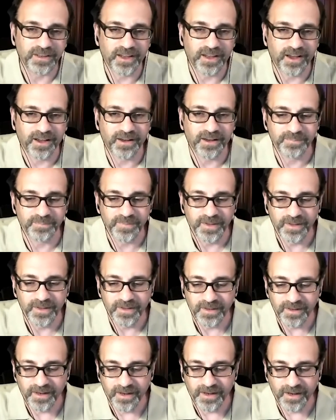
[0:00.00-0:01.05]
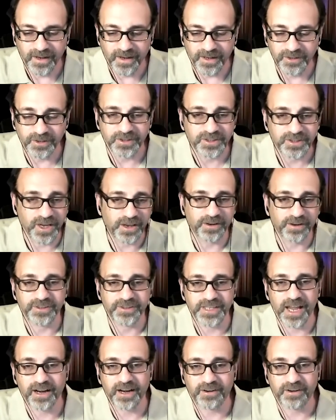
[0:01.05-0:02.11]
Uh, um, I do a ton of
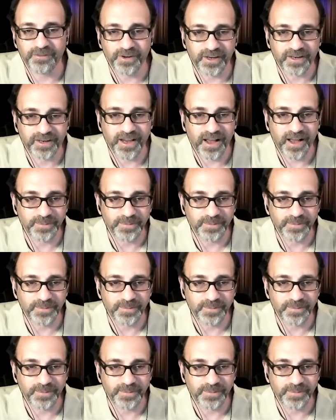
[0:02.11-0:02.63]
photography. That's your favorite